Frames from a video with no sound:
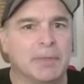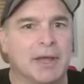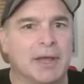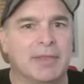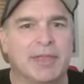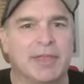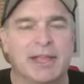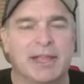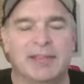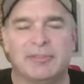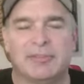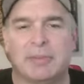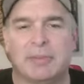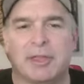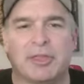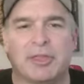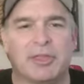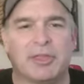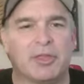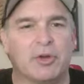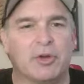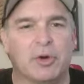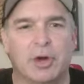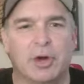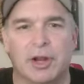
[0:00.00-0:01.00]
I think he's about
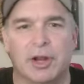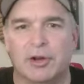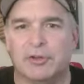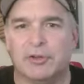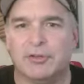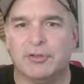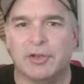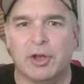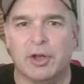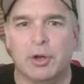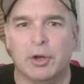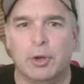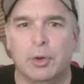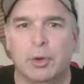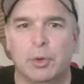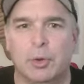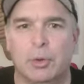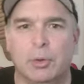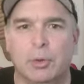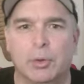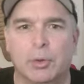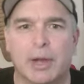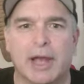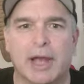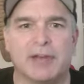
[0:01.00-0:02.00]
30 or
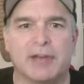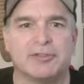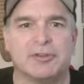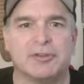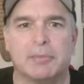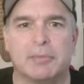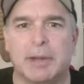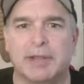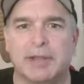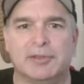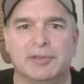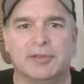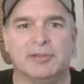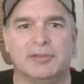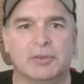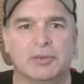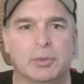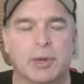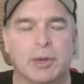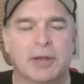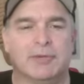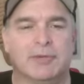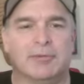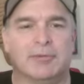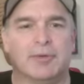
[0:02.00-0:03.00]
so extra base hits
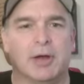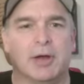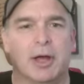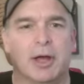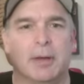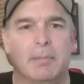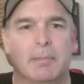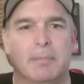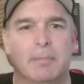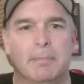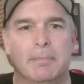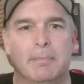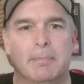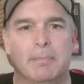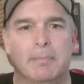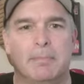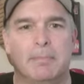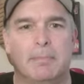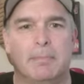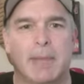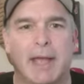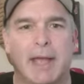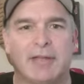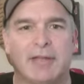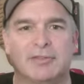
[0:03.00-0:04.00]
away from
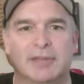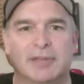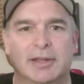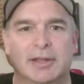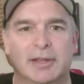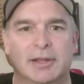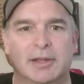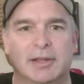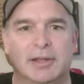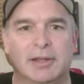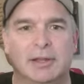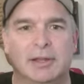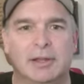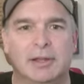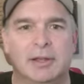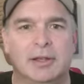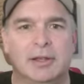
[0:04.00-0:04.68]
passing